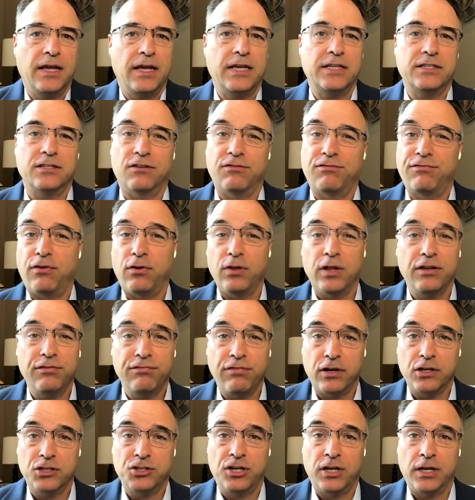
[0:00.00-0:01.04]
He's a fully
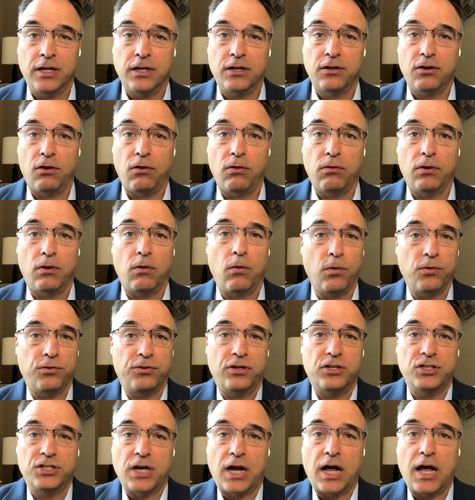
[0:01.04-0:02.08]
functioning adult,
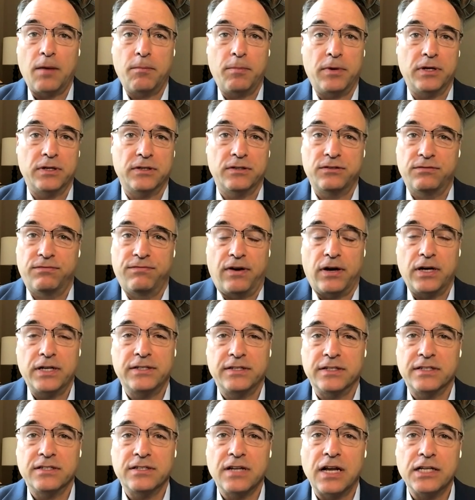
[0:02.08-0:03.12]
holds a job, and is very
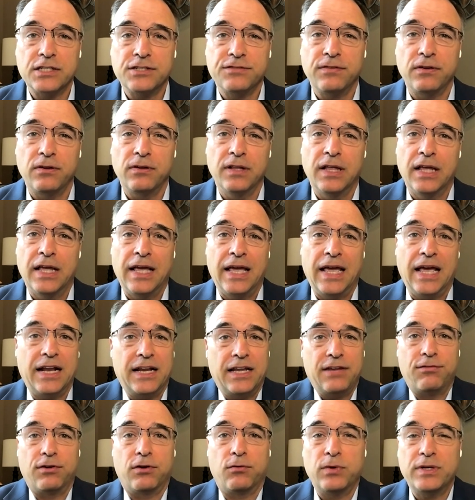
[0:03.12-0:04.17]
successful,
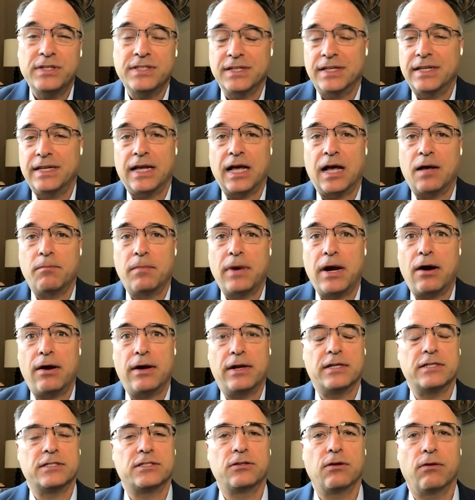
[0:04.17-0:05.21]
and even recently got
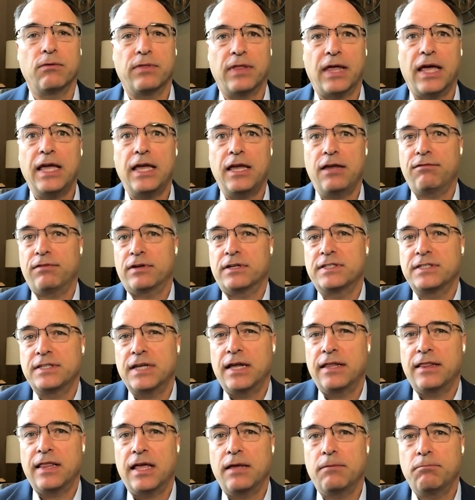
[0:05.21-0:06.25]
married. And so they even
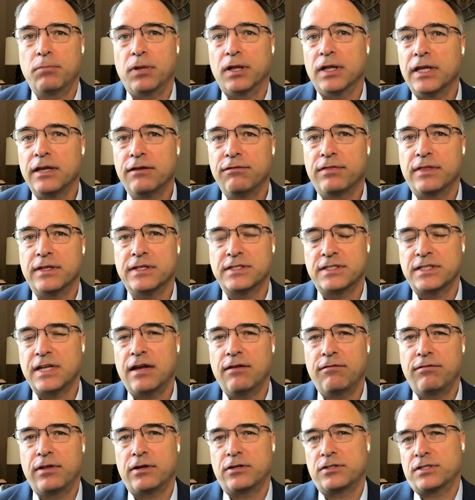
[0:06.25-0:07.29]
say they believe this
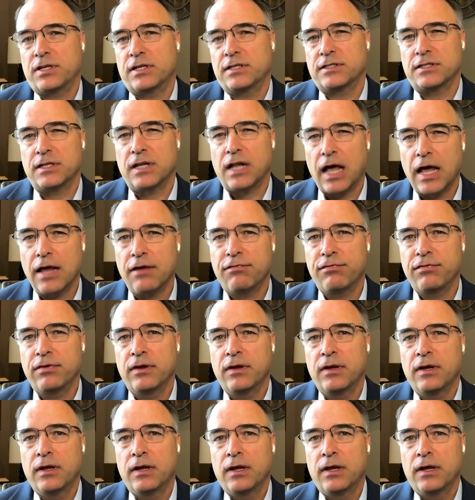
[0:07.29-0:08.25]
saved their son's life.